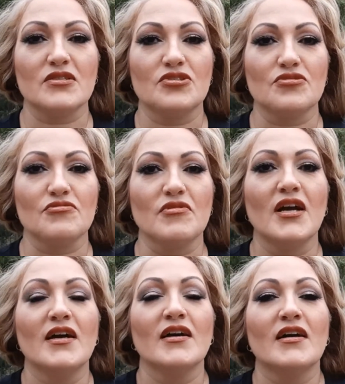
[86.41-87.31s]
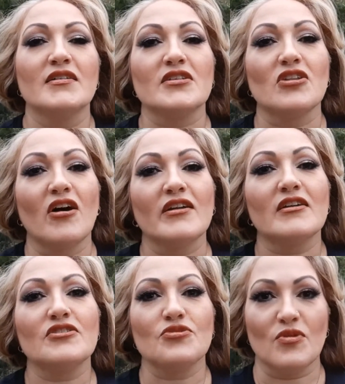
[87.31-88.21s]
to
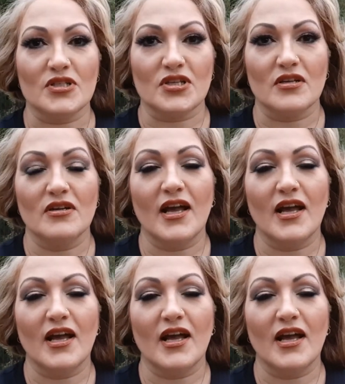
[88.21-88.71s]
Dahlonega, Georgia.